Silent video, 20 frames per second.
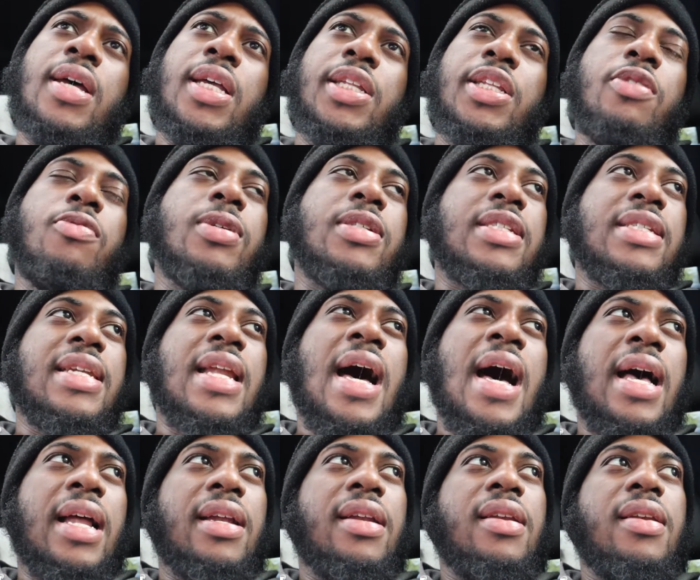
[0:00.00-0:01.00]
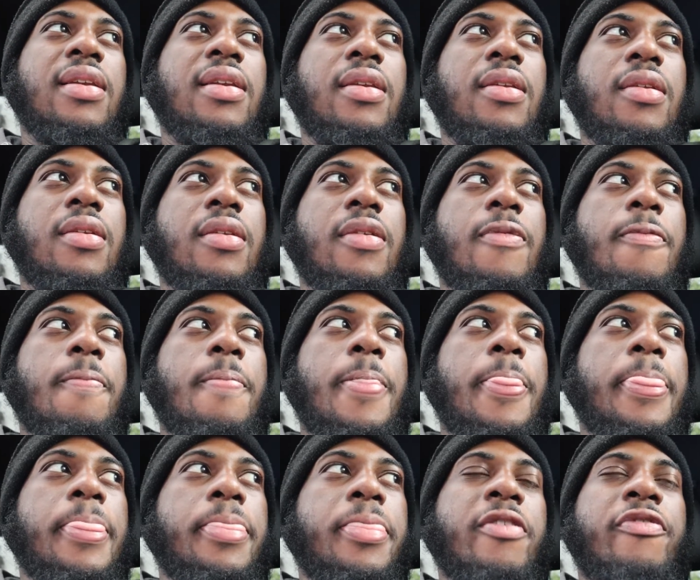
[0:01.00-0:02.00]
there was not,
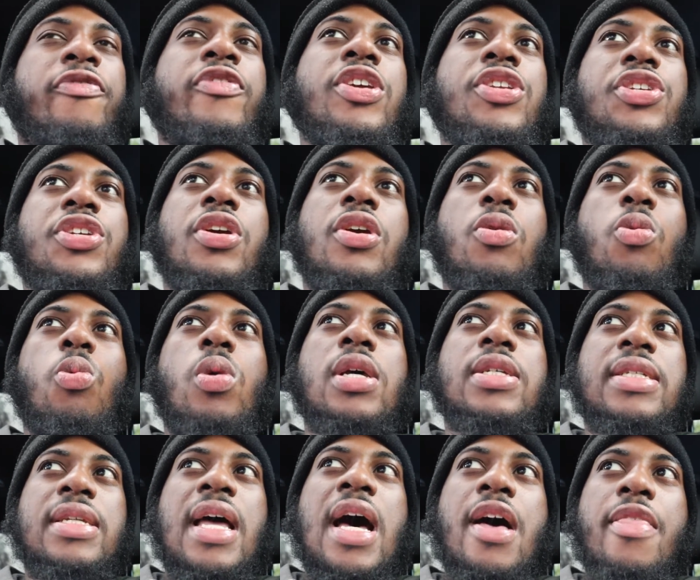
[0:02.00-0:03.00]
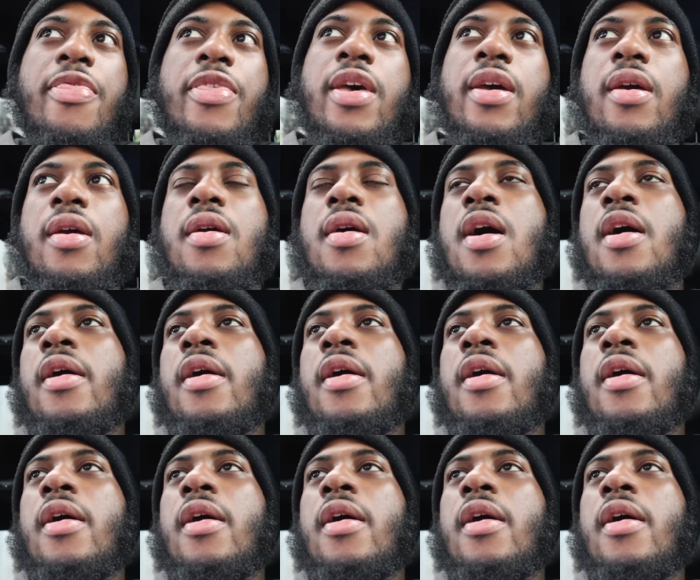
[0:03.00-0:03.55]
the feature was not there.